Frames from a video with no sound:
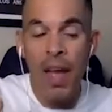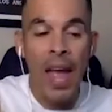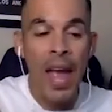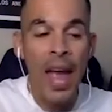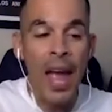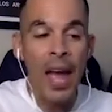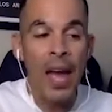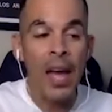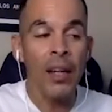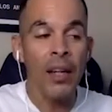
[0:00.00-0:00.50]

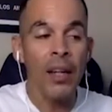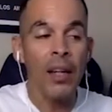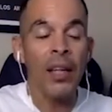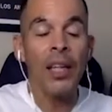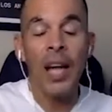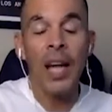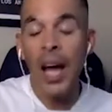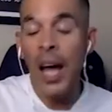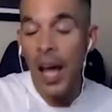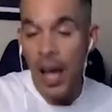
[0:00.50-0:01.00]
and
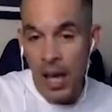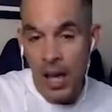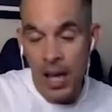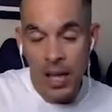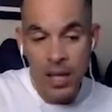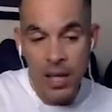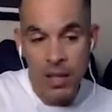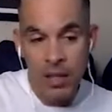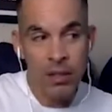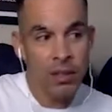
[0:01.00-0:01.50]

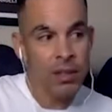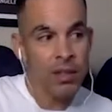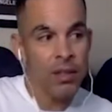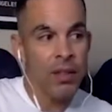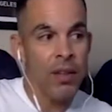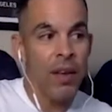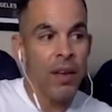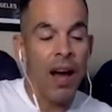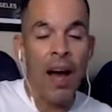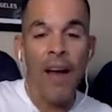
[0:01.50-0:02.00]
guys,
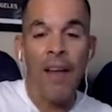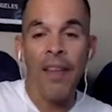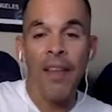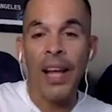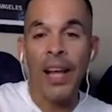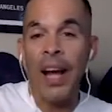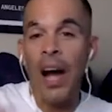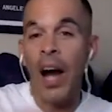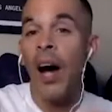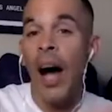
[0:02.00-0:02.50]

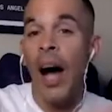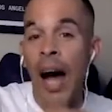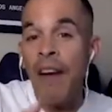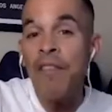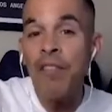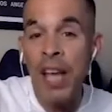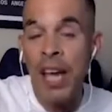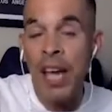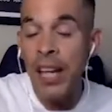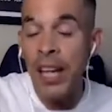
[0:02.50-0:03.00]
like I've
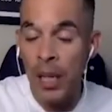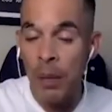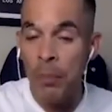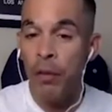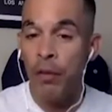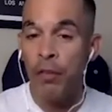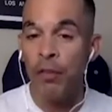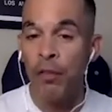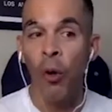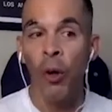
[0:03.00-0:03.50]
taken them
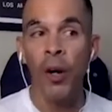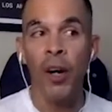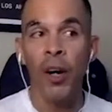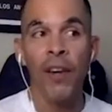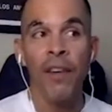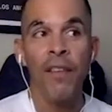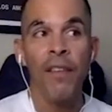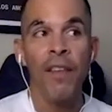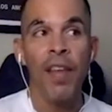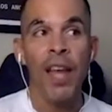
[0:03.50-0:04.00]
before,
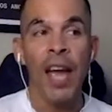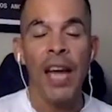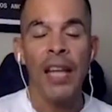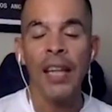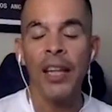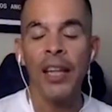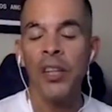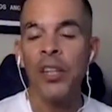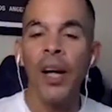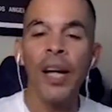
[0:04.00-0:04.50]
and
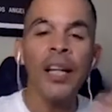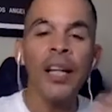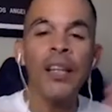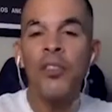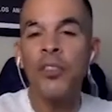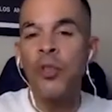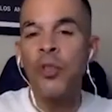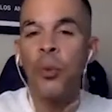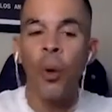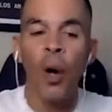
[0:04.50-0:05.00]
like, I could
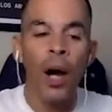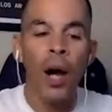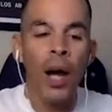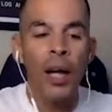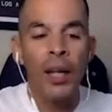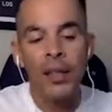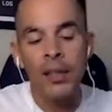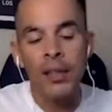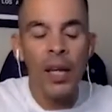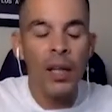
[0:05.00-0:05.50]

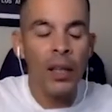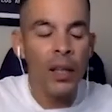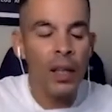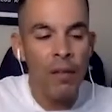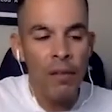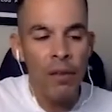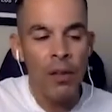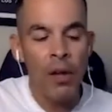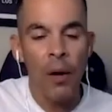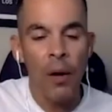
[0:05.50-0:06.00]
squat and
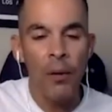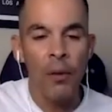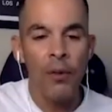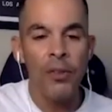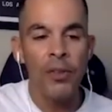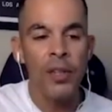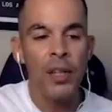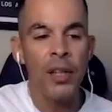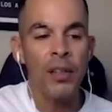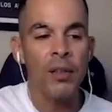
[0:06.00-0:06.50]
deadlift and all those
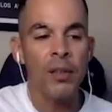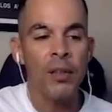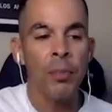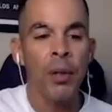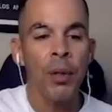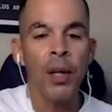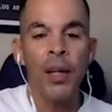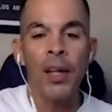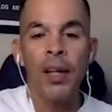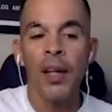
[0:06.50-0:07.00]
things,
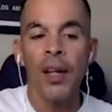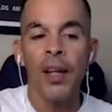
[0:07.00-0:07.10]
but